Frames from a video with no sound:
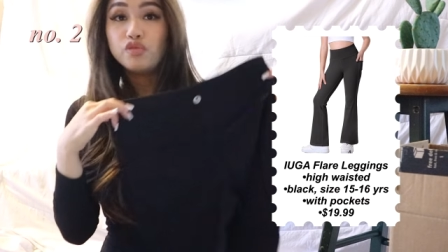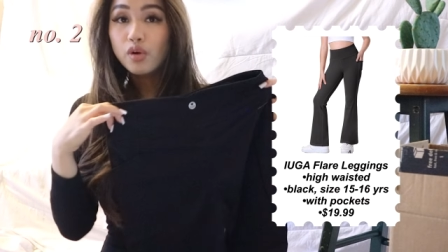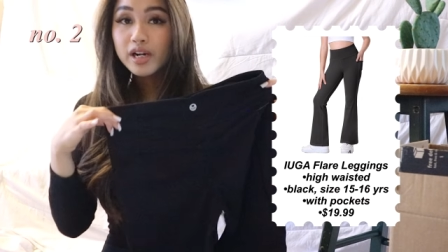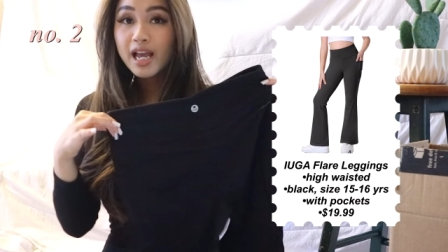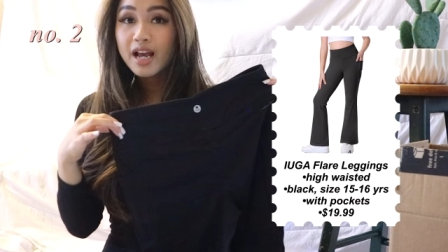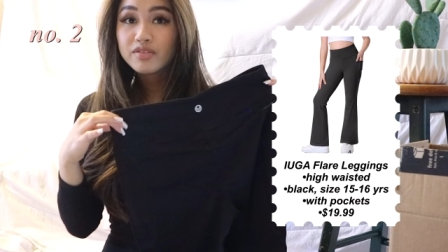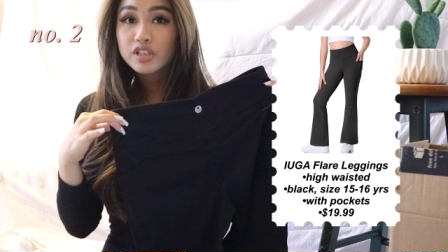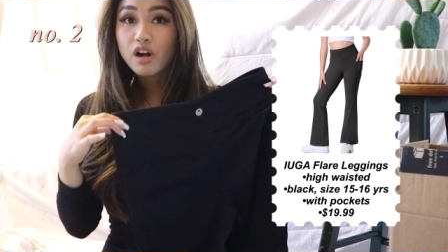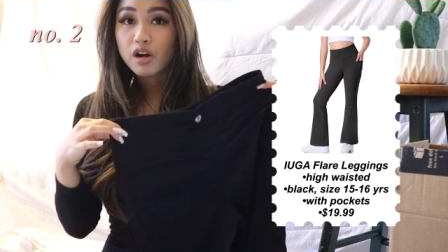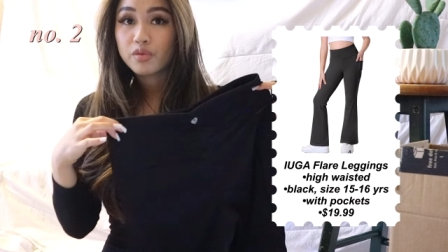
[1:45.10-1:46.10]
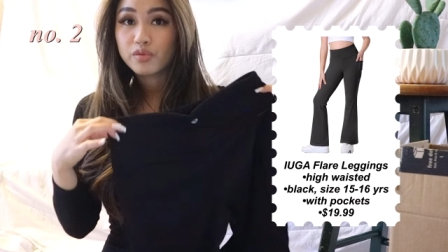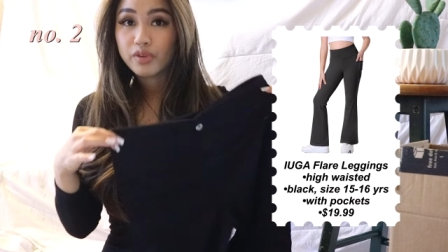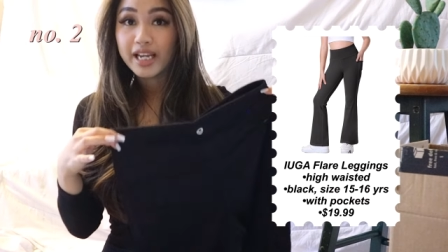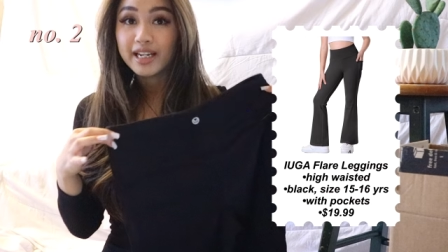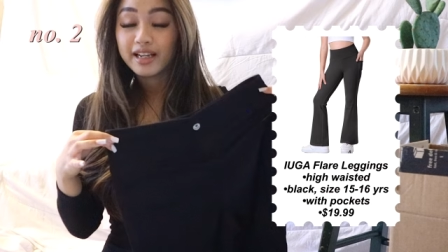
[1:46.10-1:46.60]
Four and a half star
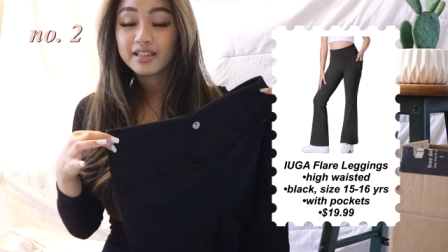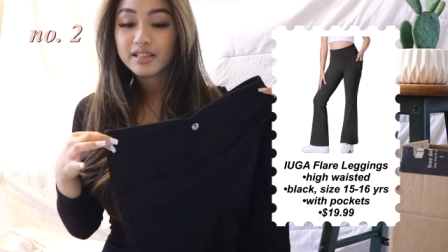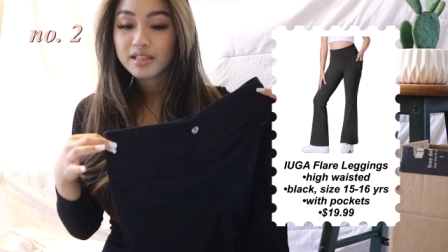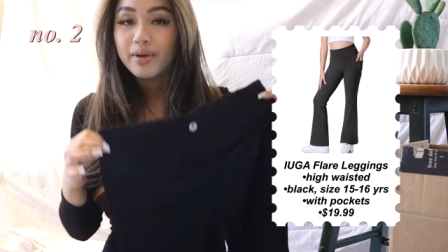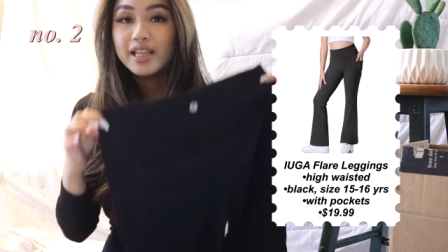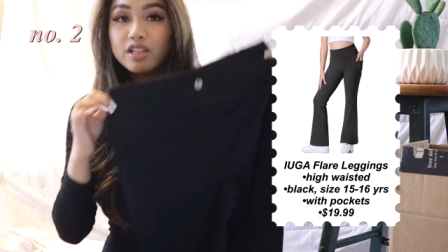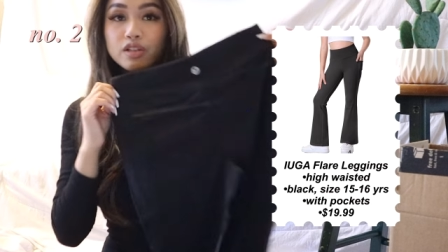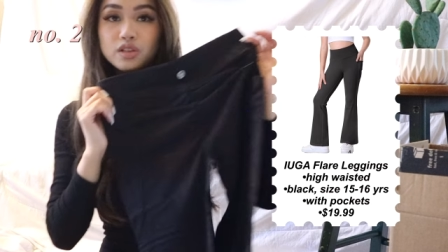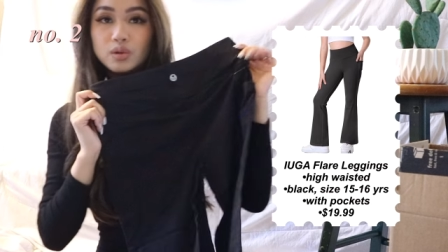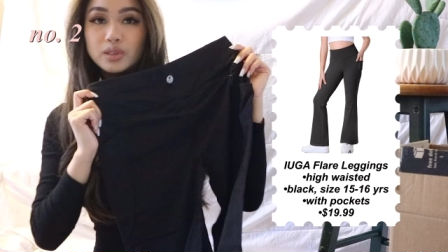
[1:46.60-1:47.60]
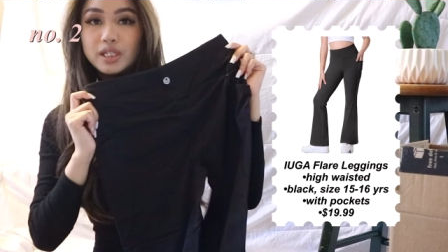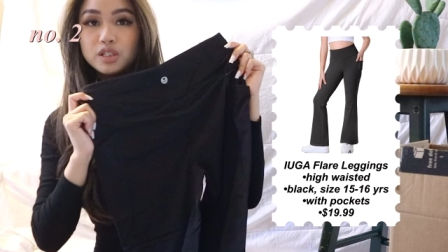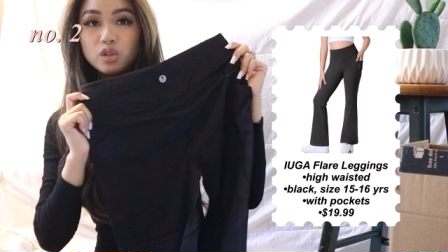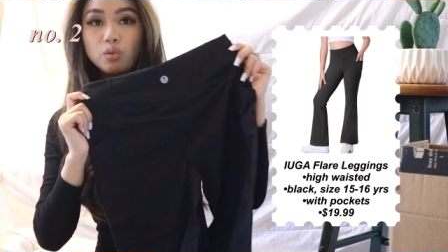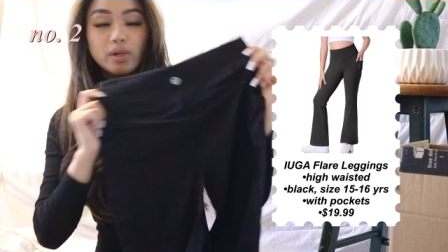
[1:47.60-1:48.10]
ratings. And this was only
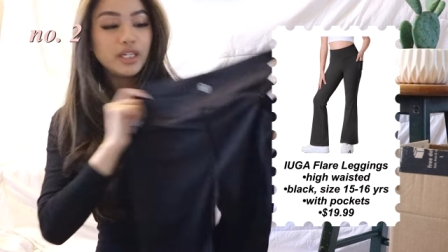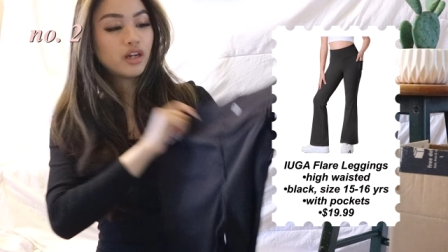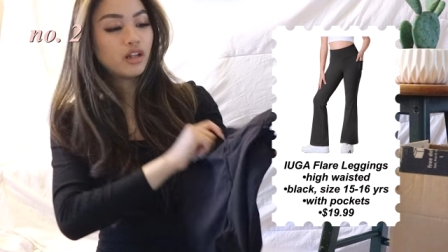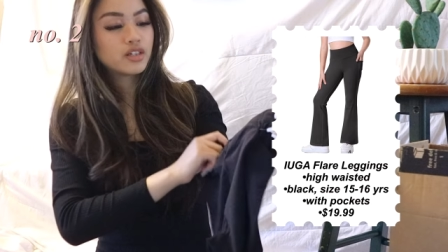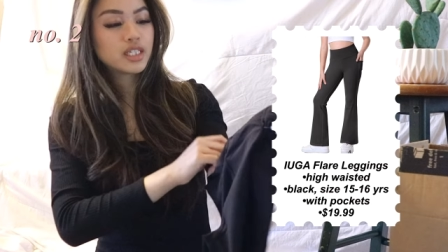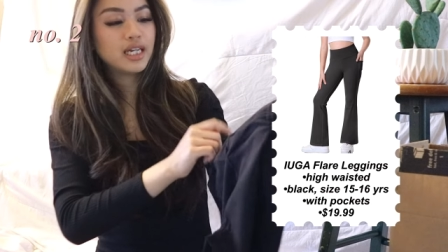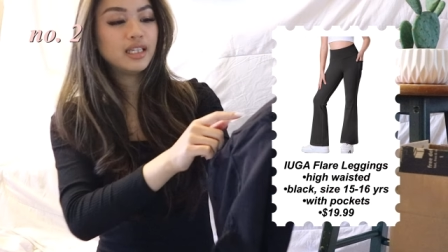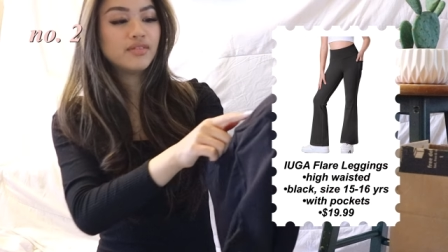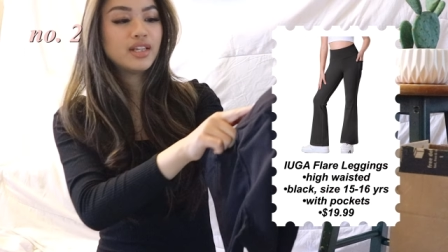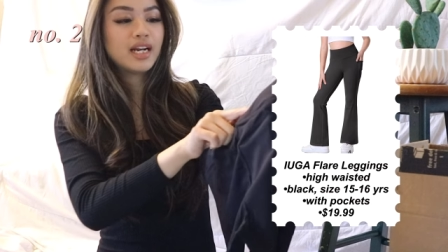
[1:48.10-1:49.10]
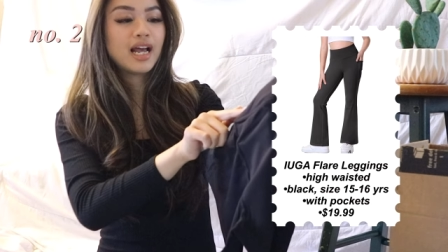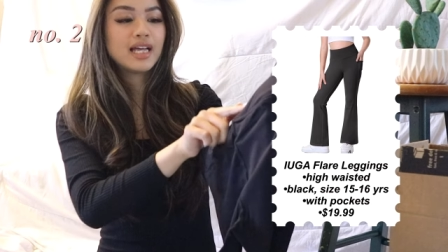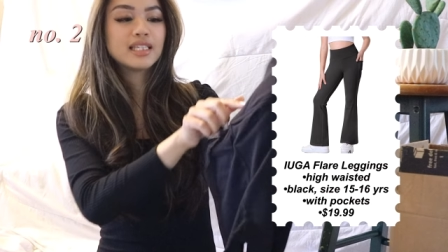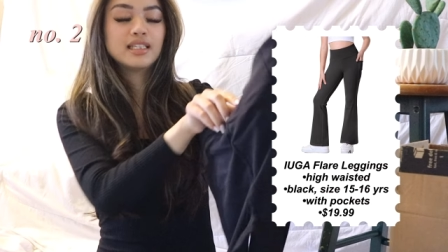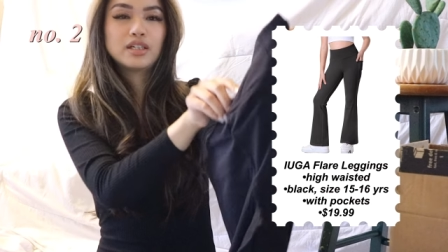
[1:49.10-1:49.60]
$20. I love that it
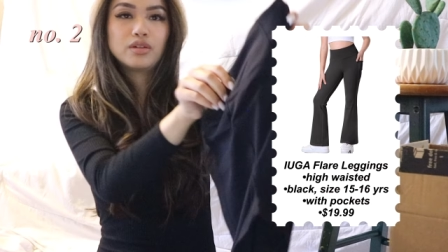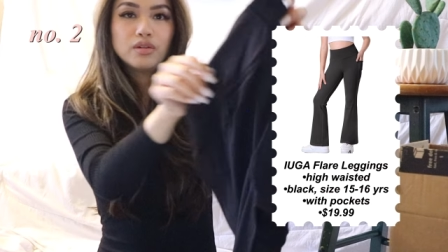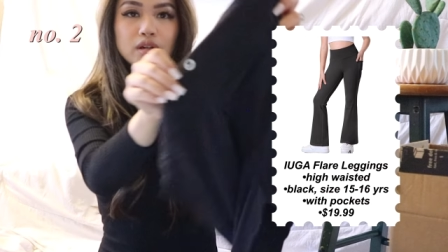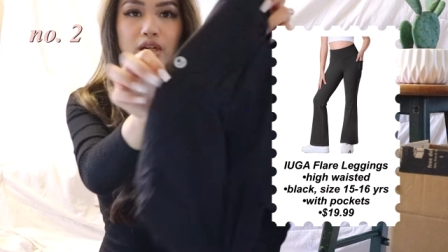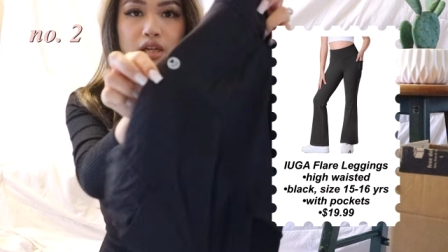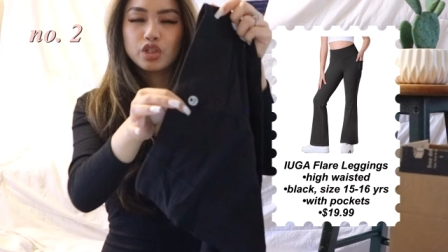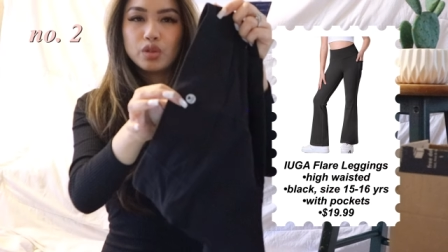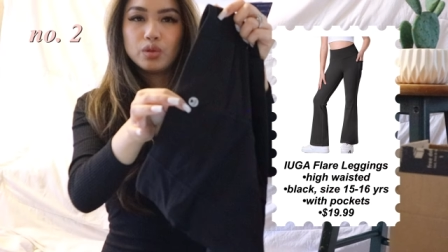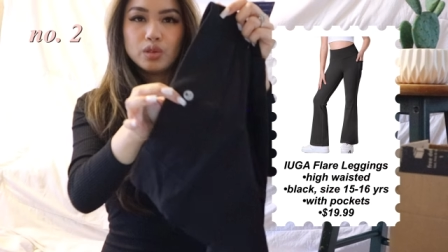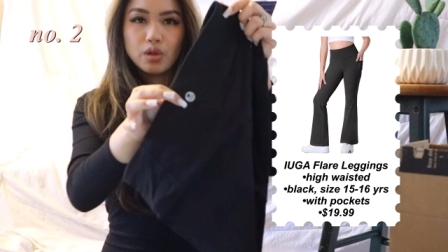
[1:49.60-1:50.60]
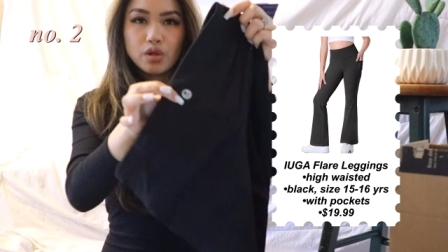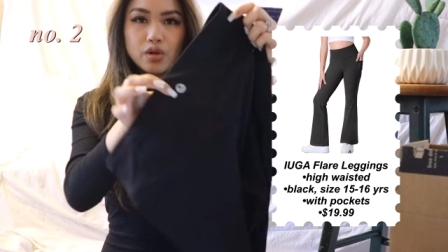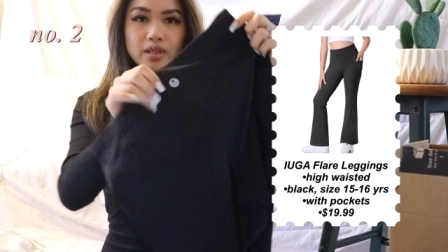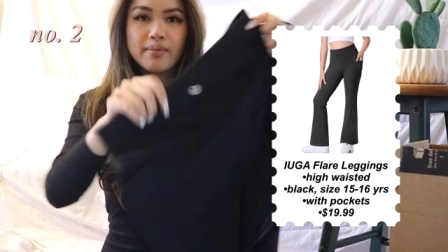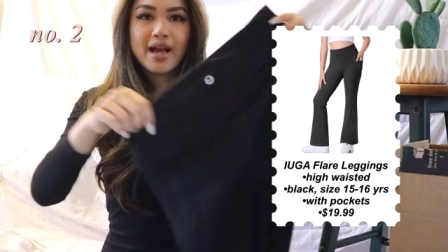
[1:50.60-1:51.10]
has a little circle
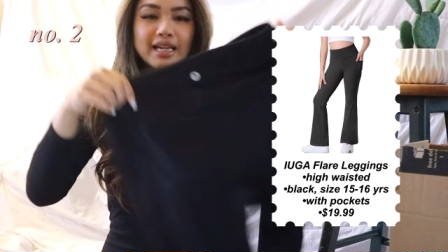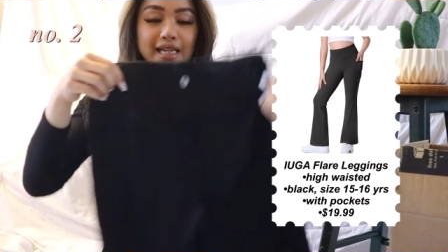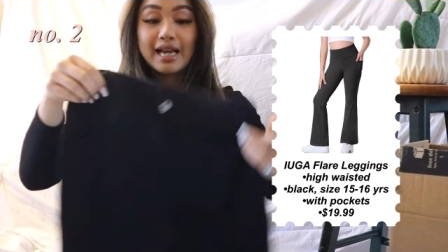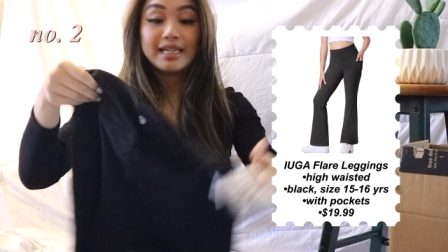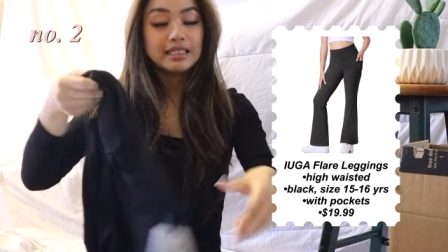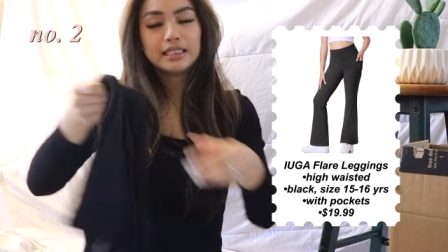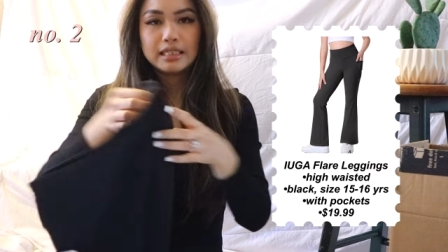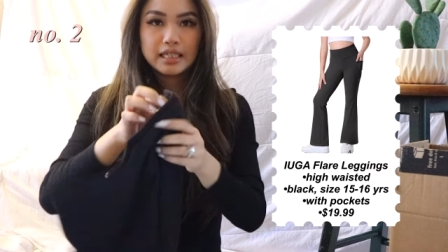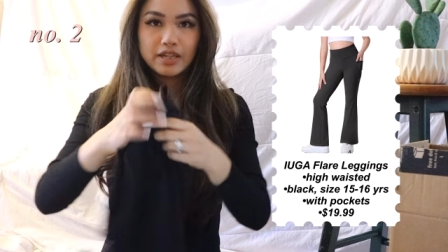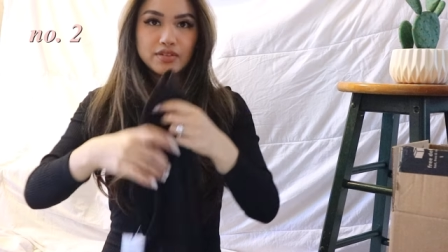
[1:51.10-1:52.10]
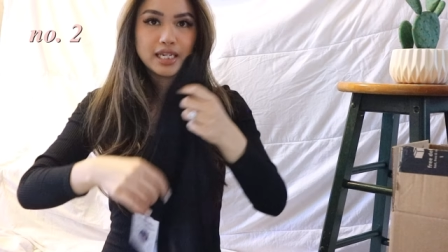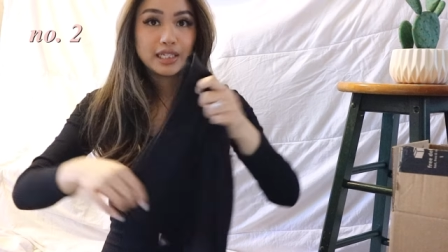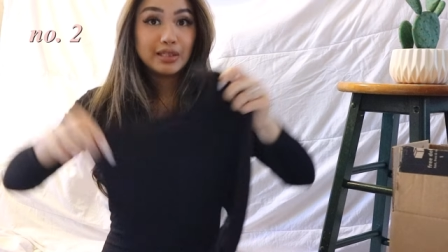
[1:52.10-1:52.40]
logo in the back. It kind of gives like